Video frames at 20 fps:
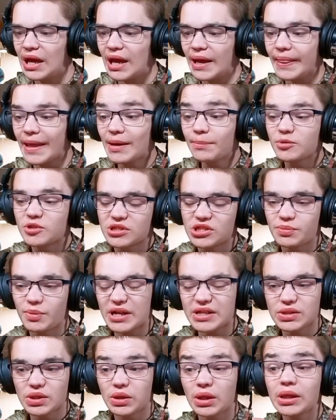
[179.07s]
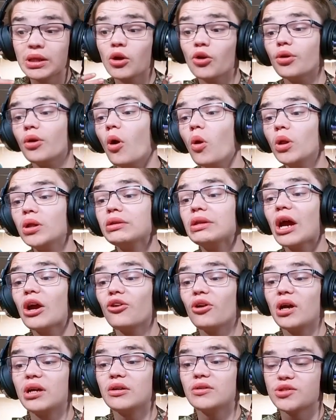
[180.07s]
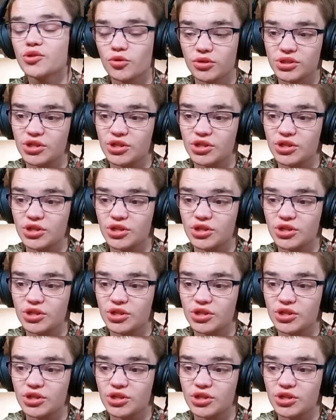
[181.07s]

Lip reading: And that's basically your whole entire audio source,